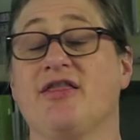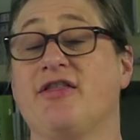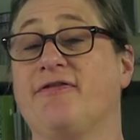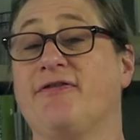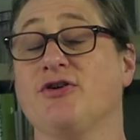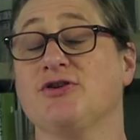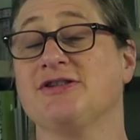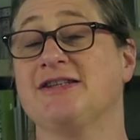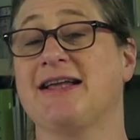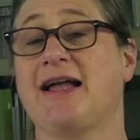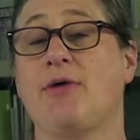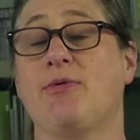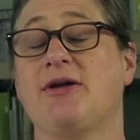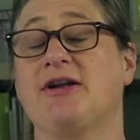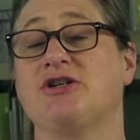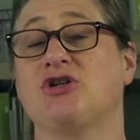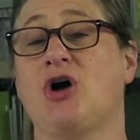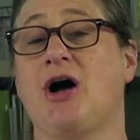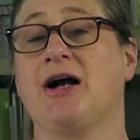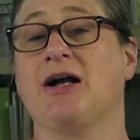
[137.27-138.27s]
The first thing I
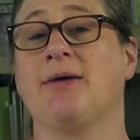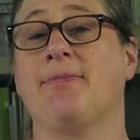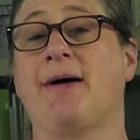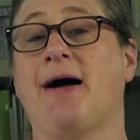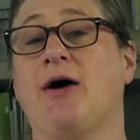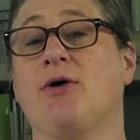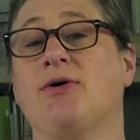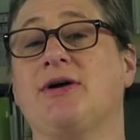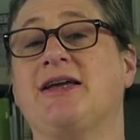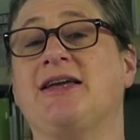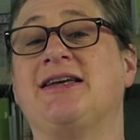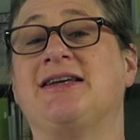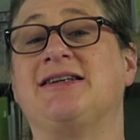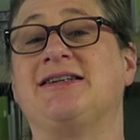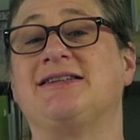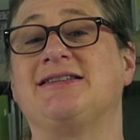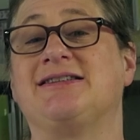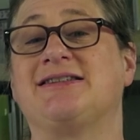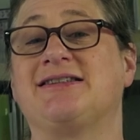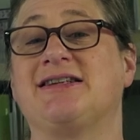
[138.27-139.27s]
want to talk about
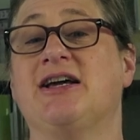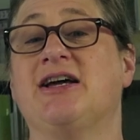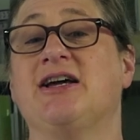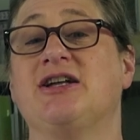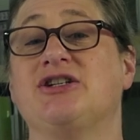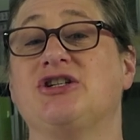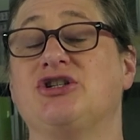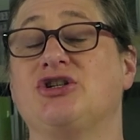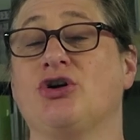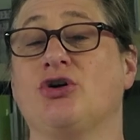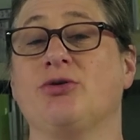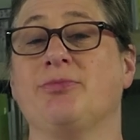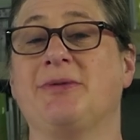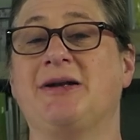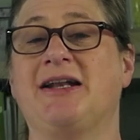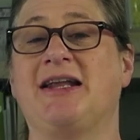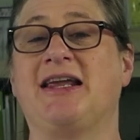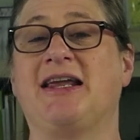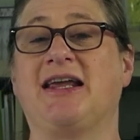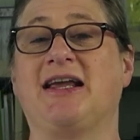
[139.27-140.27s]
is
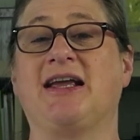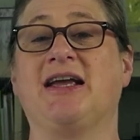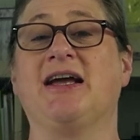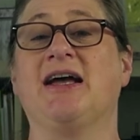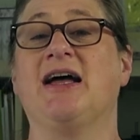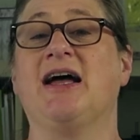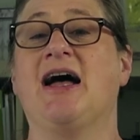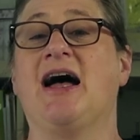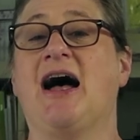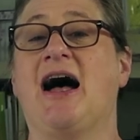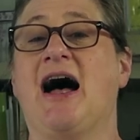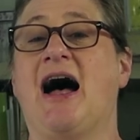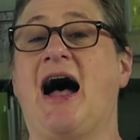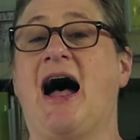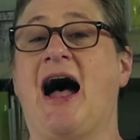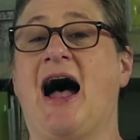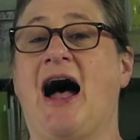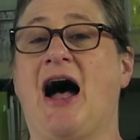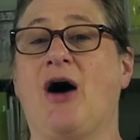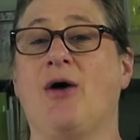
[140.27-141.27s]
determining
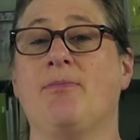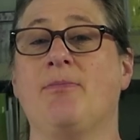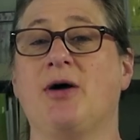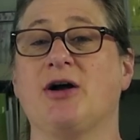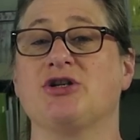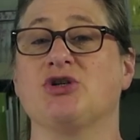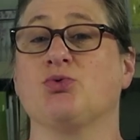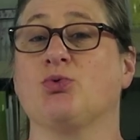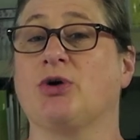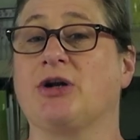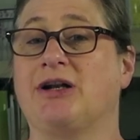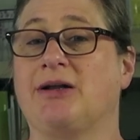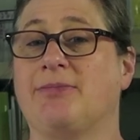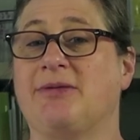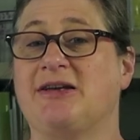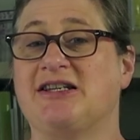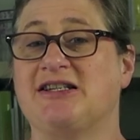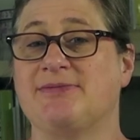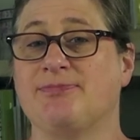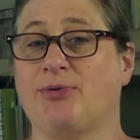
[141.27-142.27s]
how much we're going to
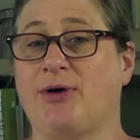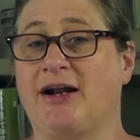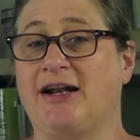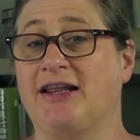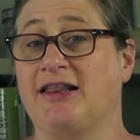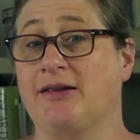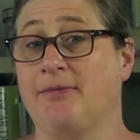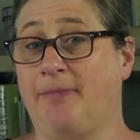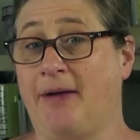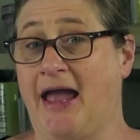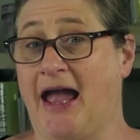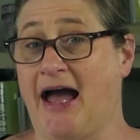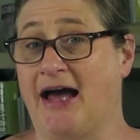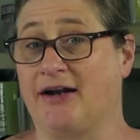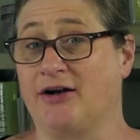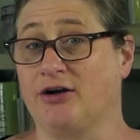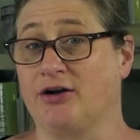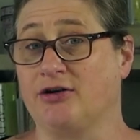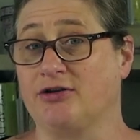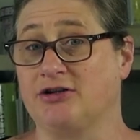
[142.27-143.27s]
be spreading the
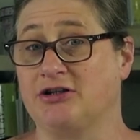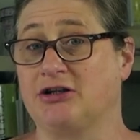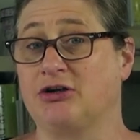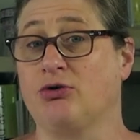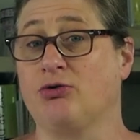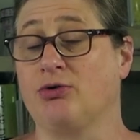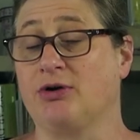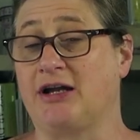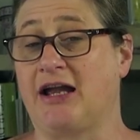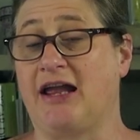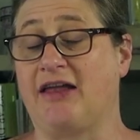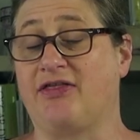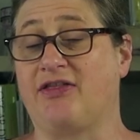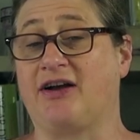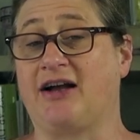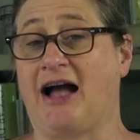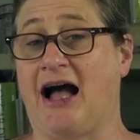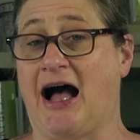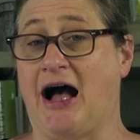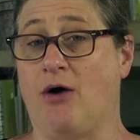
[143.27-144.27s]
pattern to create the
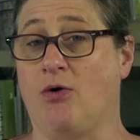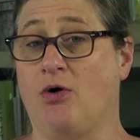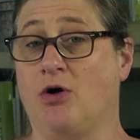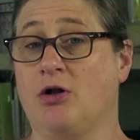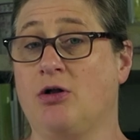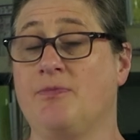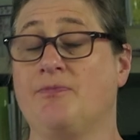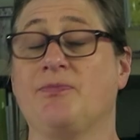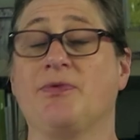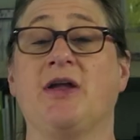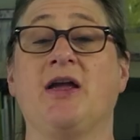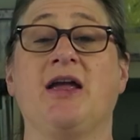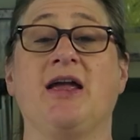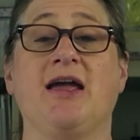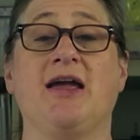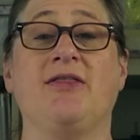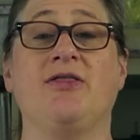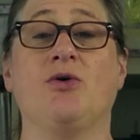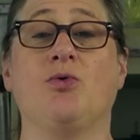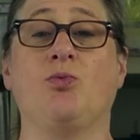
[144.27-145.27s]
cowl.
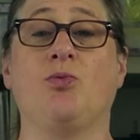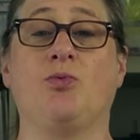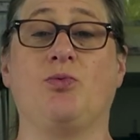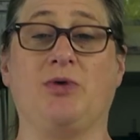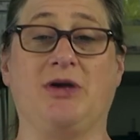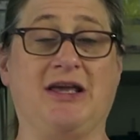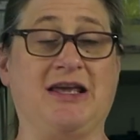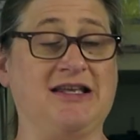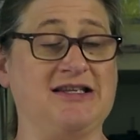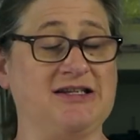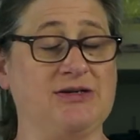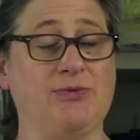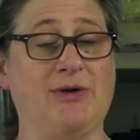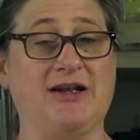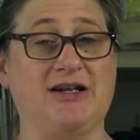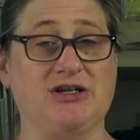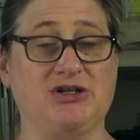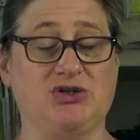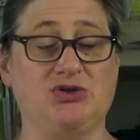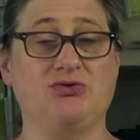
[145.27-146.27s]
And the easy
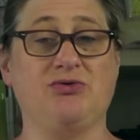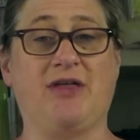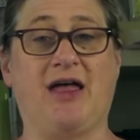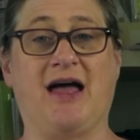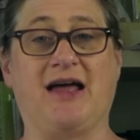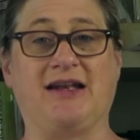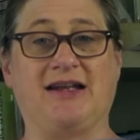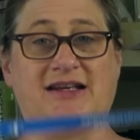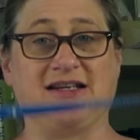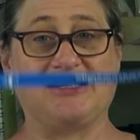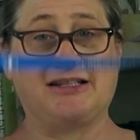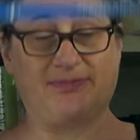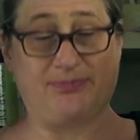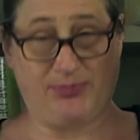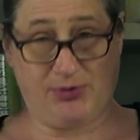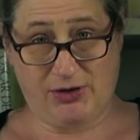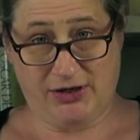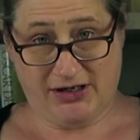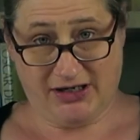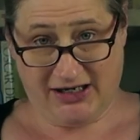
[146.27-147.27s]
way to do that is
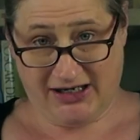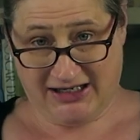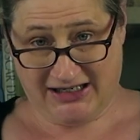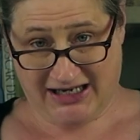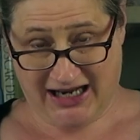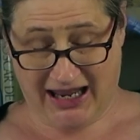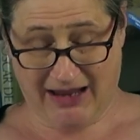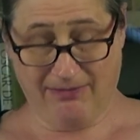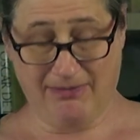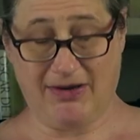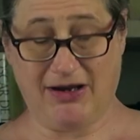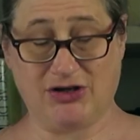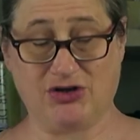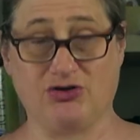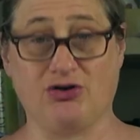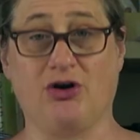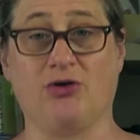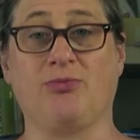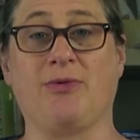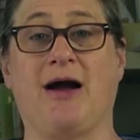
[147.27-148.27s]
put a tape
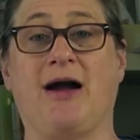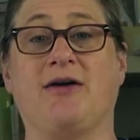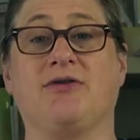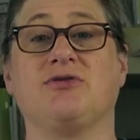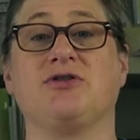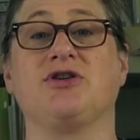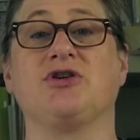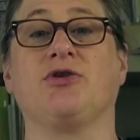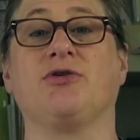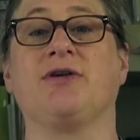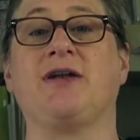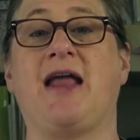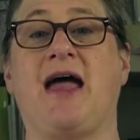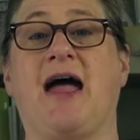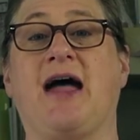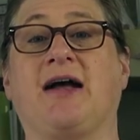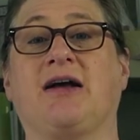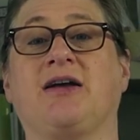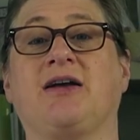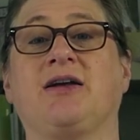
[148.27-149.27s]
measure around your
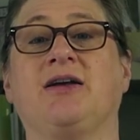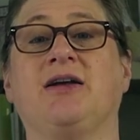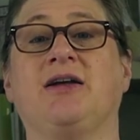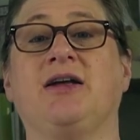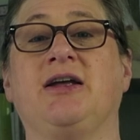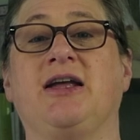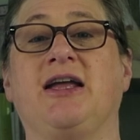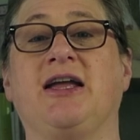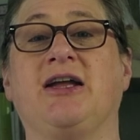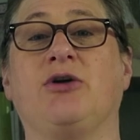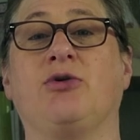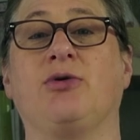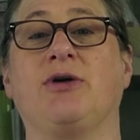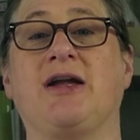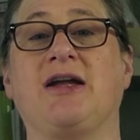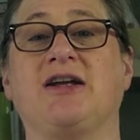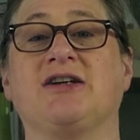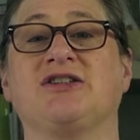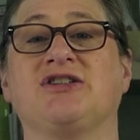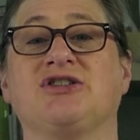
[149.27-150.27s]
neck and
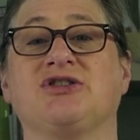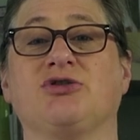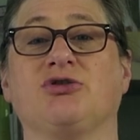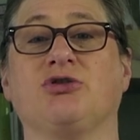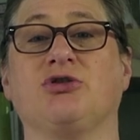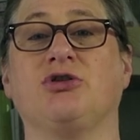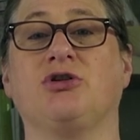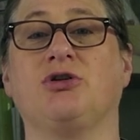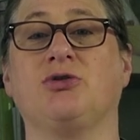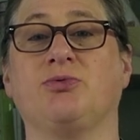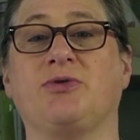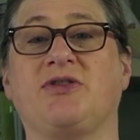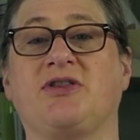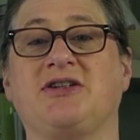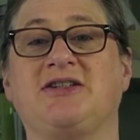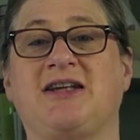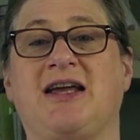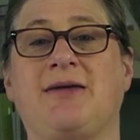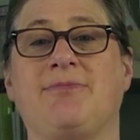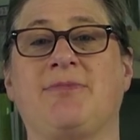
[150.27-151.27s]
create a circle with
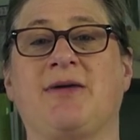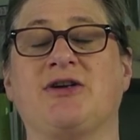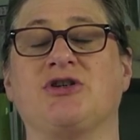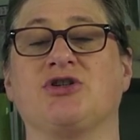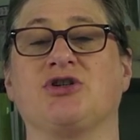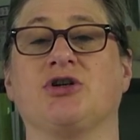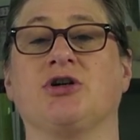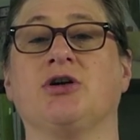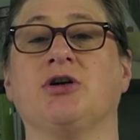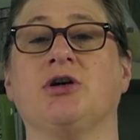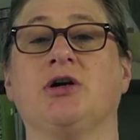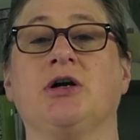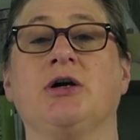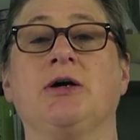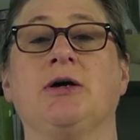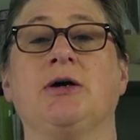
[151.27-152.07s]
the tape measure